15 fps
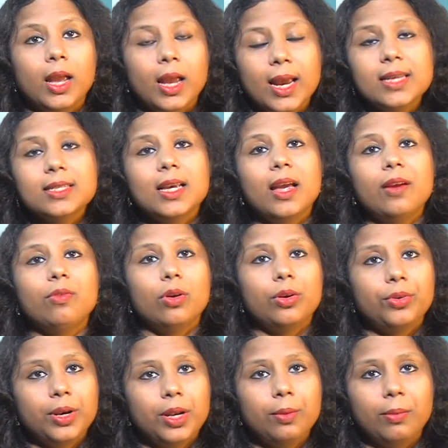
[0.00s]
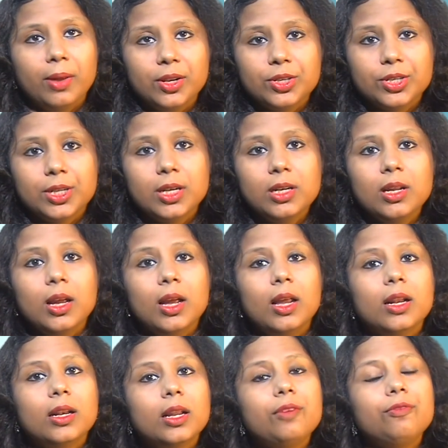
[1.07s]
As I have already mentioned,
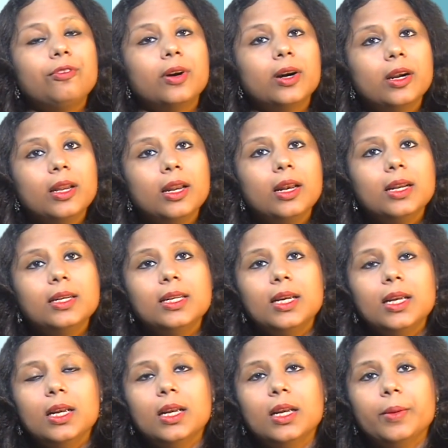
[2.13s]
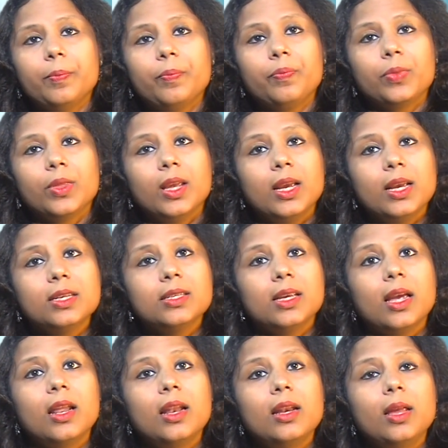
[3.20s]
that fertility is
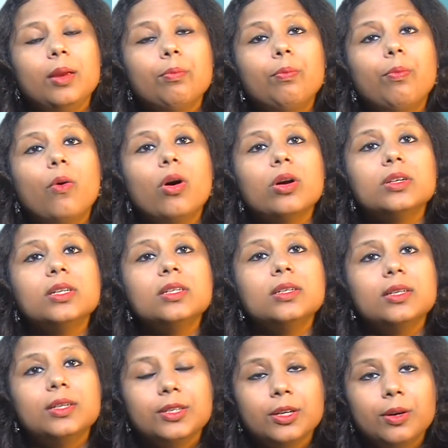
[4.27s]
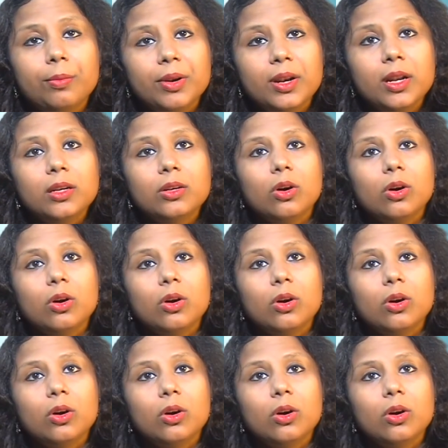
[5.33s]
an important determinant